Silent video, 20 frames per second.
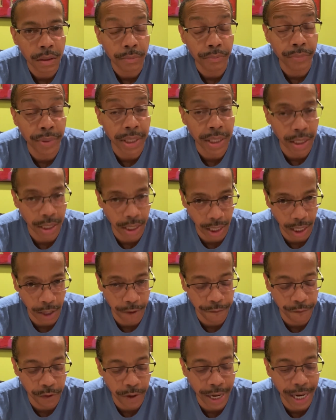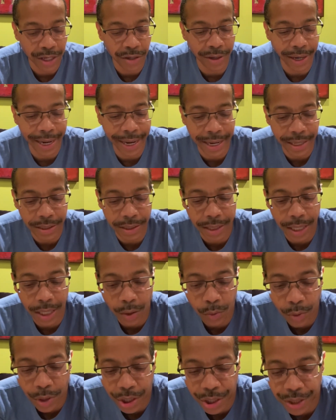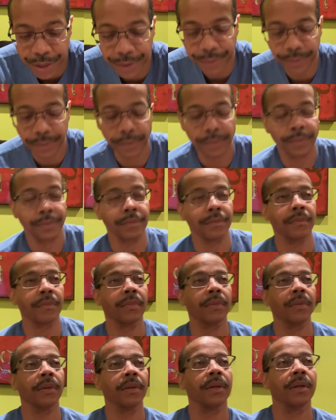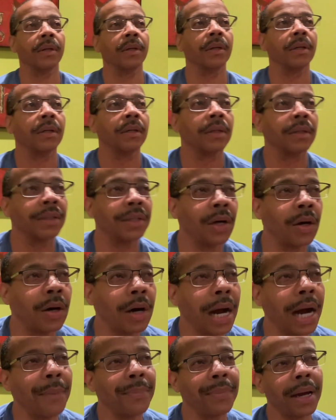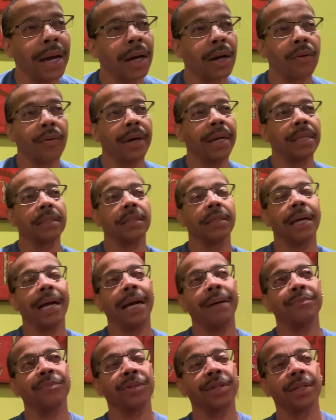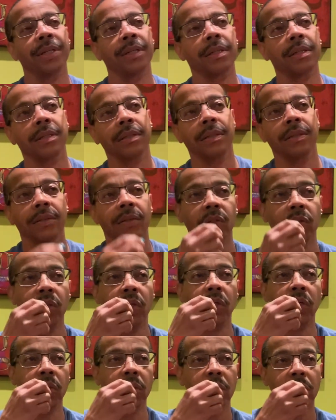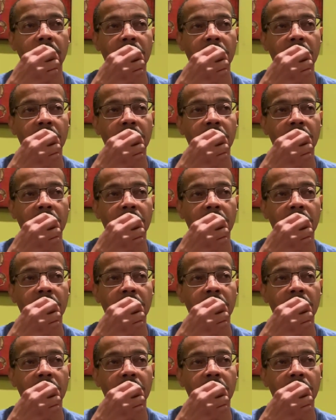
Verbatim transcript: Be careful how you answer that question. No, I'm not crazy. I'm just, you know,